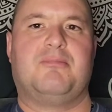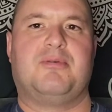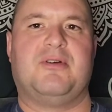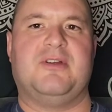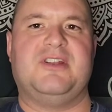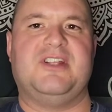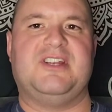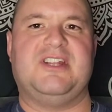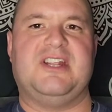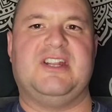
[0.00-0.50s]

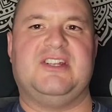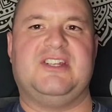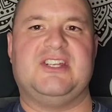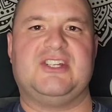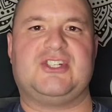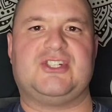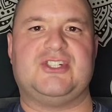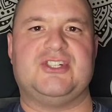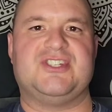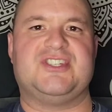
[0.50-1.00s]
printed
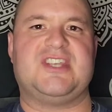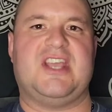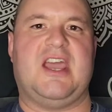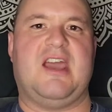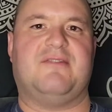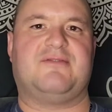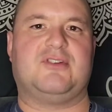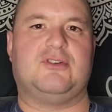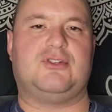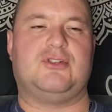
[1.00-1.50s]
editions
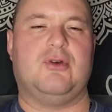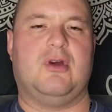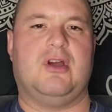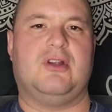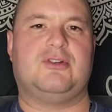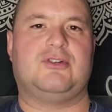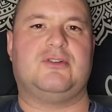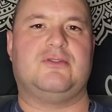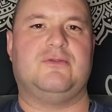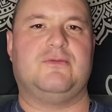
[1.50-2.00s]
after
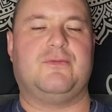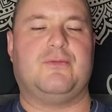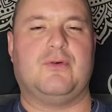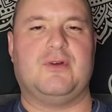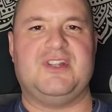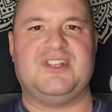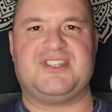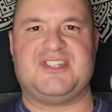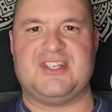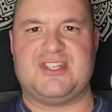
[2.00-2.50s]

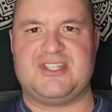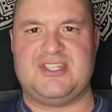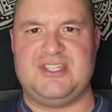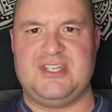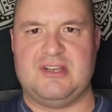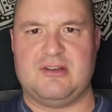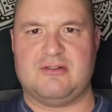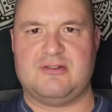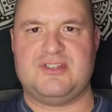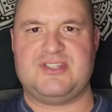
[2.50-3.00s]

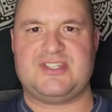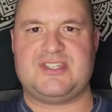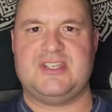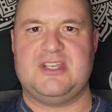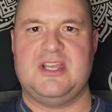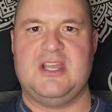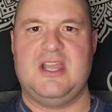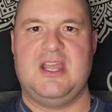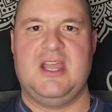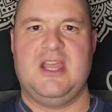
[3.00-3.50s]
246
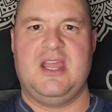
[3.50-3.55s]
years